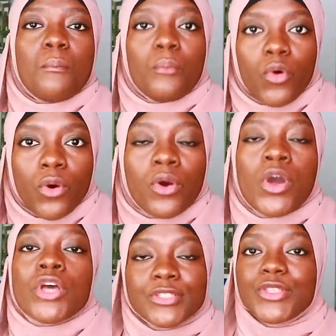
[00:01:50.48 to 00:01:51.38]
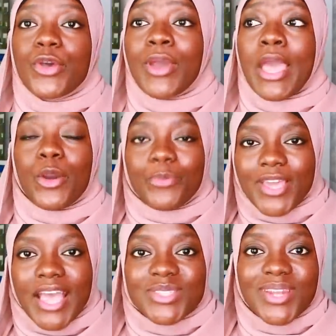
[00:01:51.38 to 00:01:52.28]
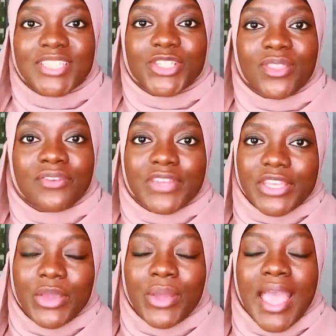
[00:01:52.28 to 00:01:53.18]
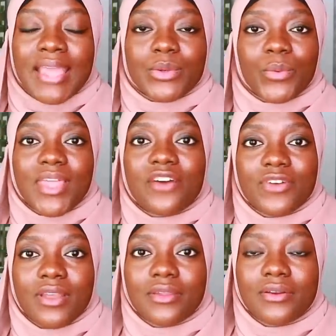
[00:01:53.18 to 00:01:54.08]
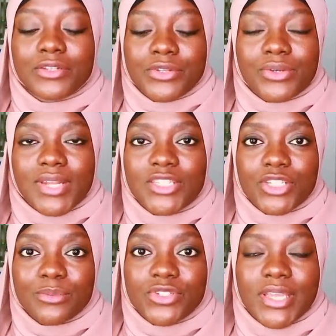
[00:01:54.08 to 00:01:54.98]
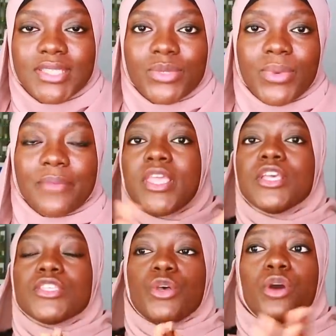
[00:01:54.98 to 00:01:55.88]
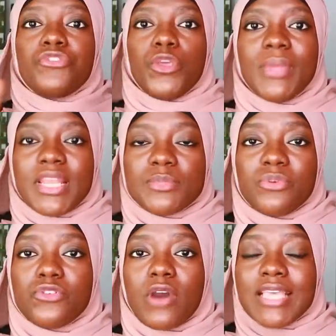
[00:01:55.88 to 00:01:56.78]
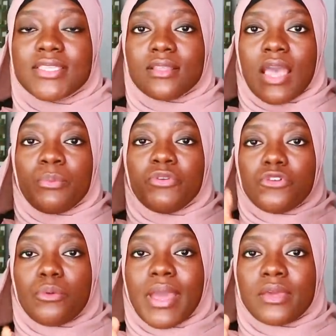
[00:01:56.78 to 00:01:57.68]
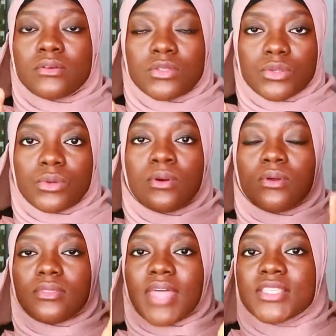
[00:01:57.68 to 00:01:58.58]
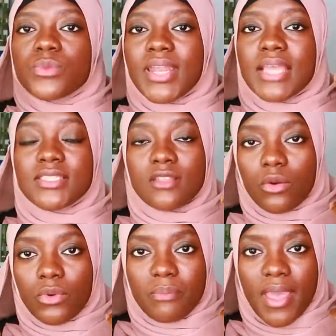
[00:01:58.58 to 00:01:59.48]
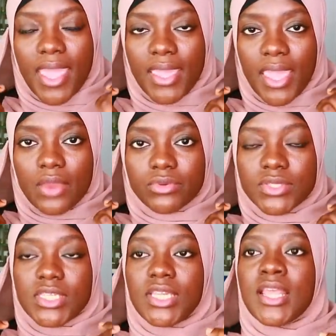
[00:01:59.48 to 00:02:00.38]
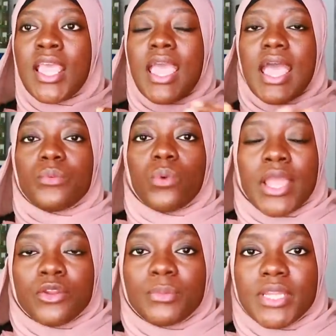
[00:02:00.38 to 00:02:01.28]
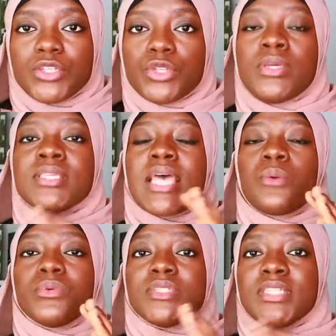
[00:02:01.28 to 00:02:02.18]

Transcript: more. So I hope you guys will enjoy the video and without further ado, let's jump straight into it. So a few minutes before I, I perform my ghusl, that's when I start with my hair care routine. And what I normally do is I will